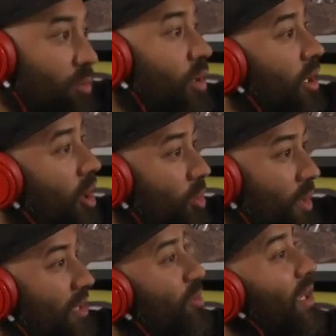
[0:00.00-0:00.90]
want to
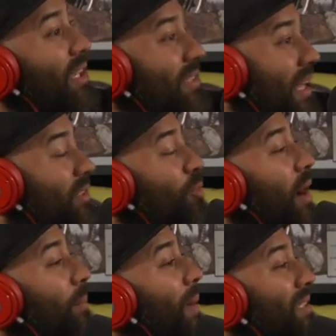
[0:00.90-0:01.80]
go in, you can get that
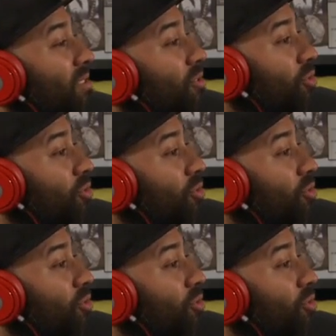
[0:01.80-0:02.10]
direct message.